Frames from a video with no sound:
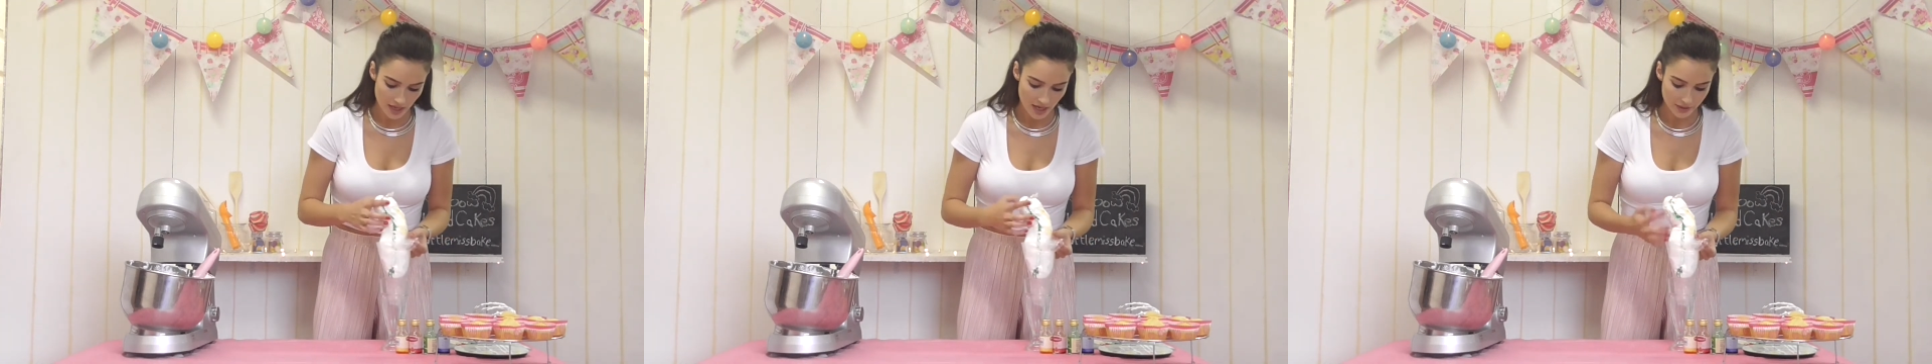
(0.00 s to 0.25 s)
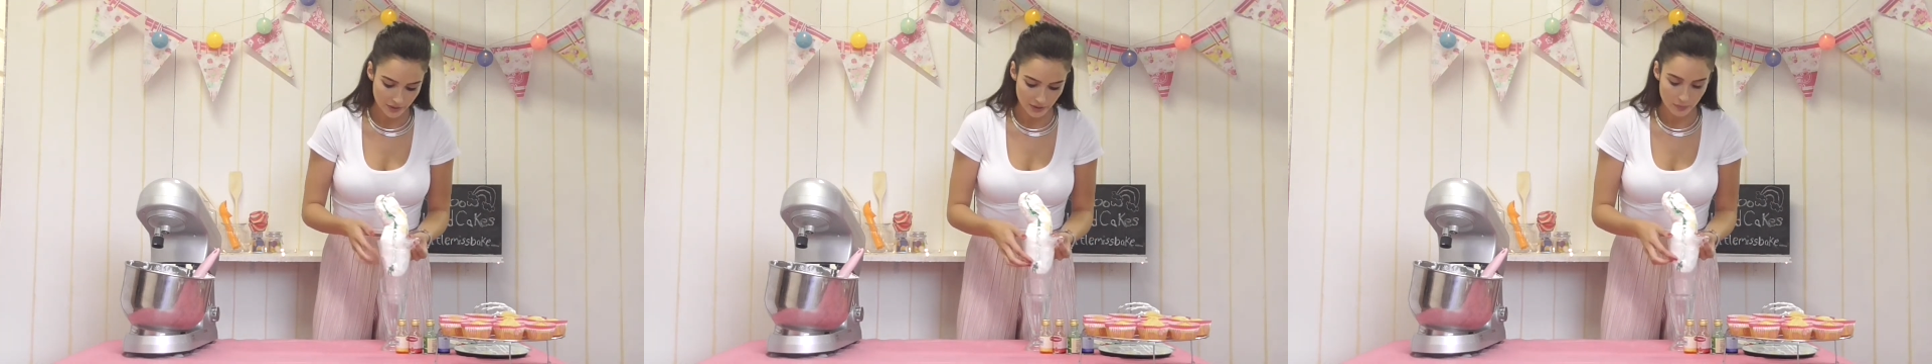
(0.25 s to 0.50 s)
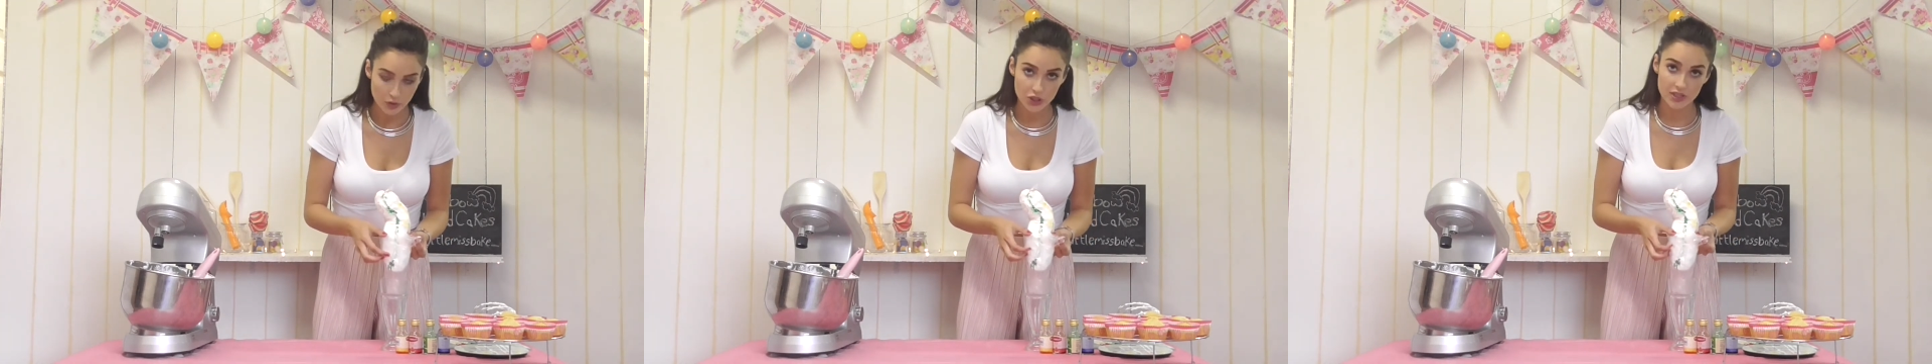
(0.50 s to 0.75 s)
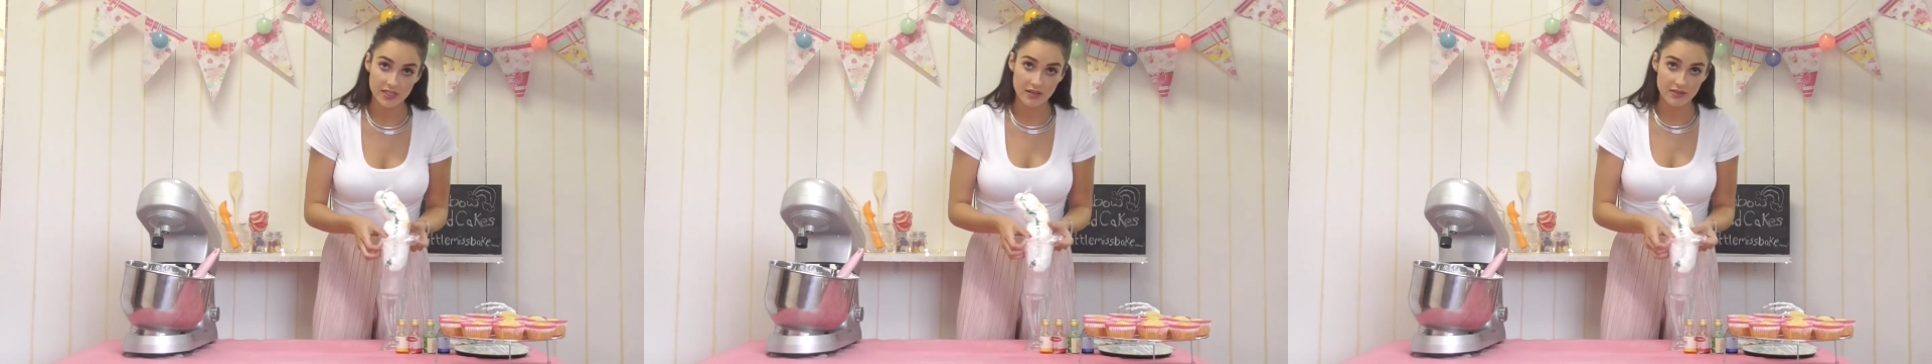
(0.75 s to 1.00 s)
and you're going to push
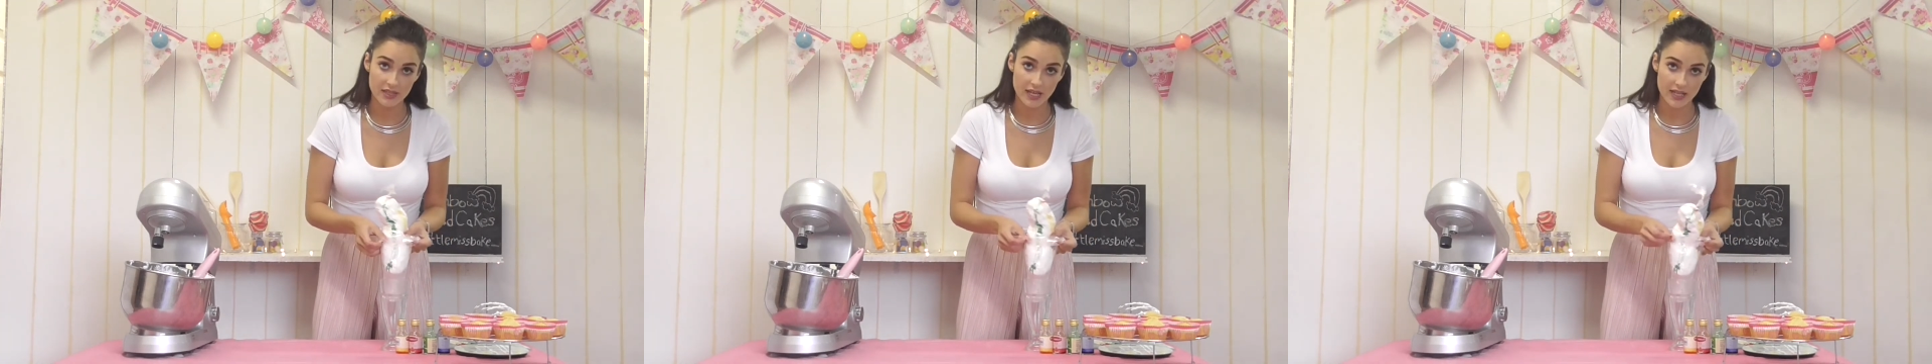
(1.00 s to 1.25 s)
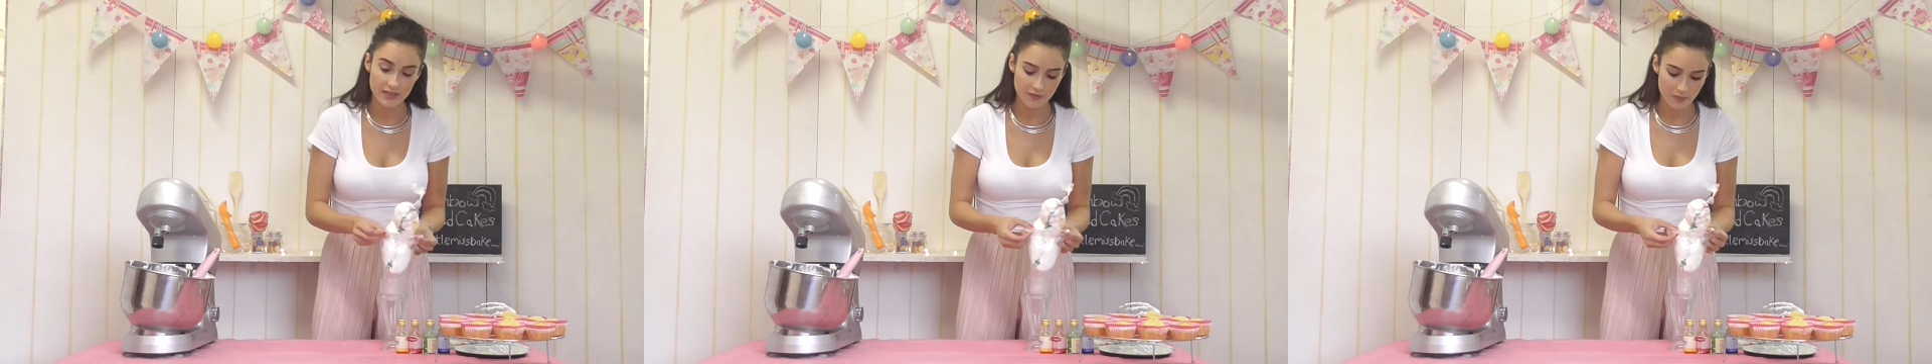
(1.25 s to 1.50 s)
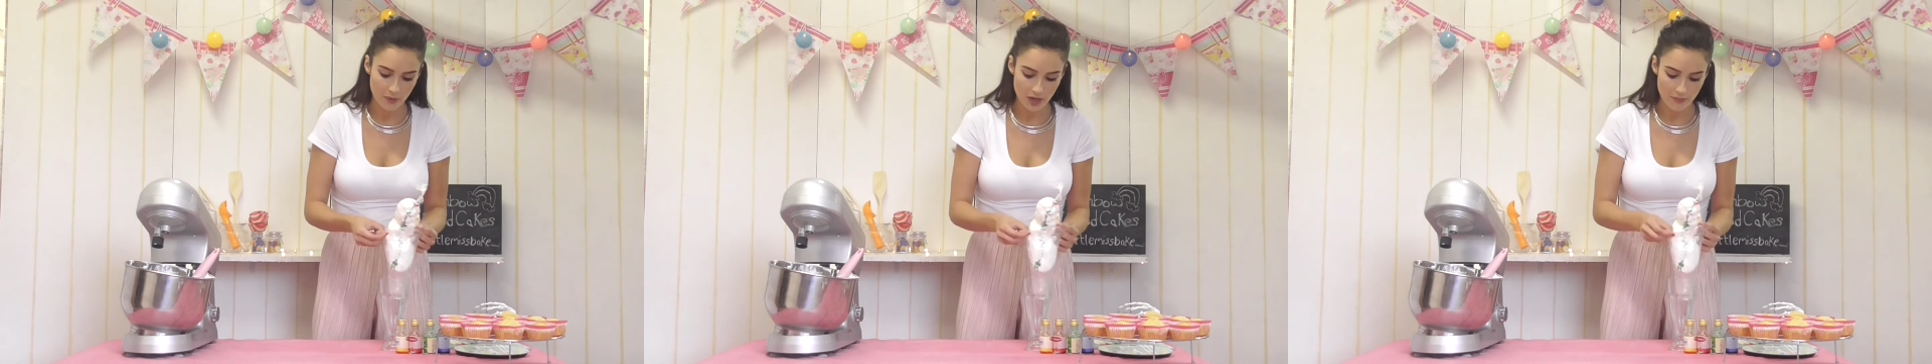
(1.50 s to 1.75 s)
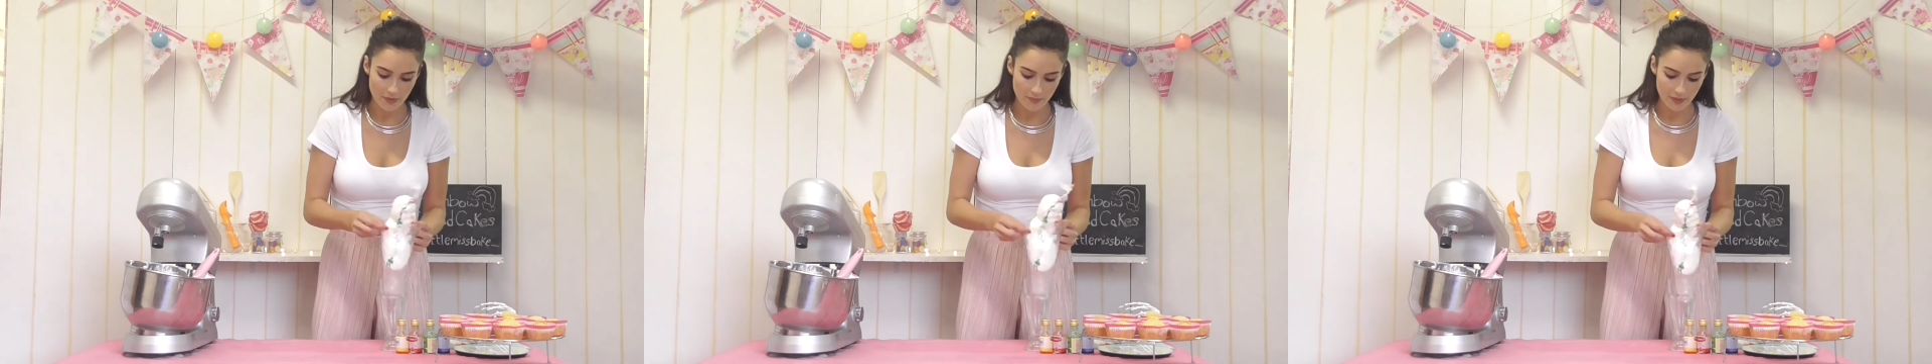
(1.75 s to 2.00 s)
it down to the end of the
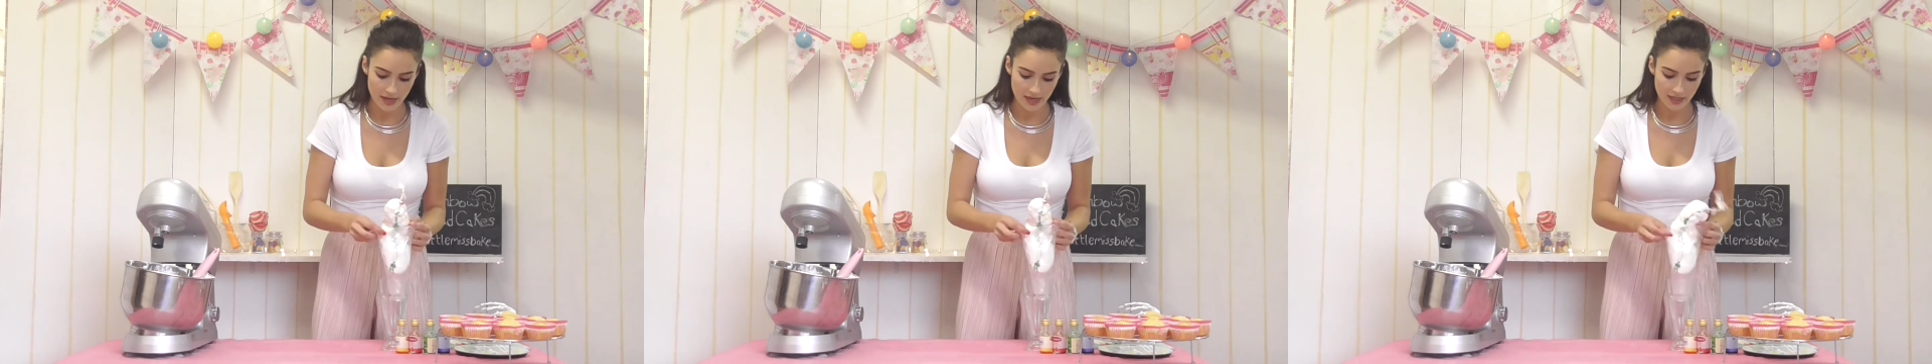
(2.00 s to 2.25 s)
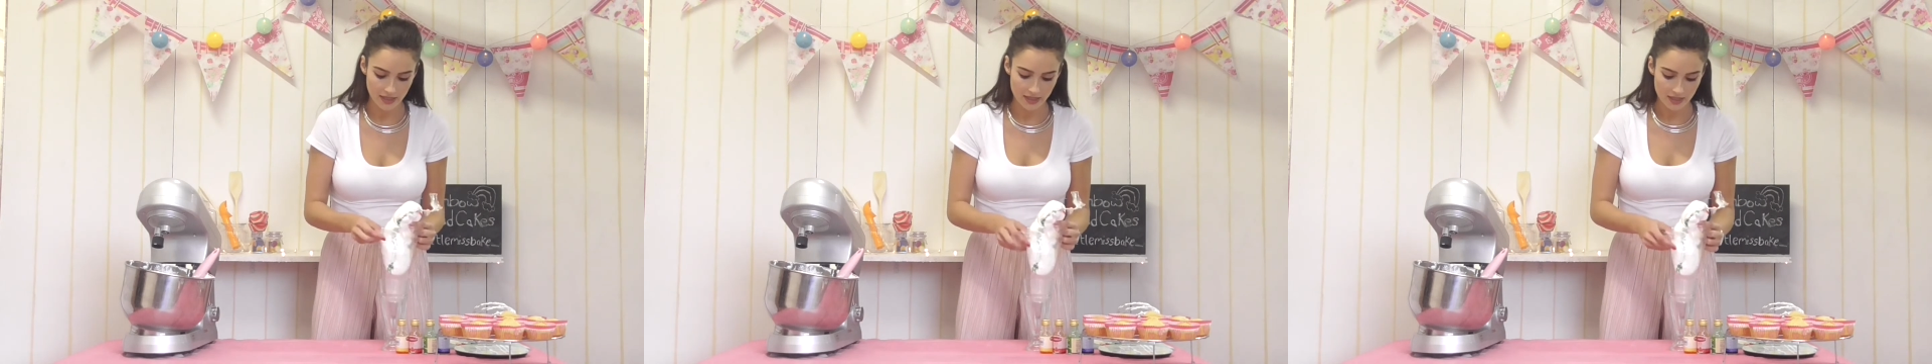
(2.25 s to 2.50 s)
piping bag